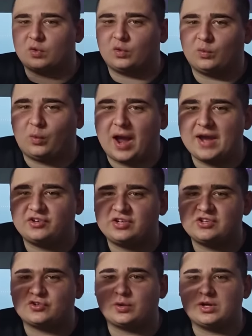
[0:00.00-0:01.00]
why is
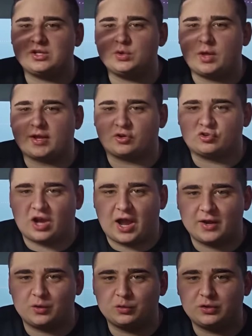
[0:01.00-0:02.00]
she treating you like a
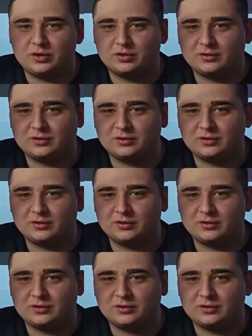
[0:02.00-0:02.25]
child?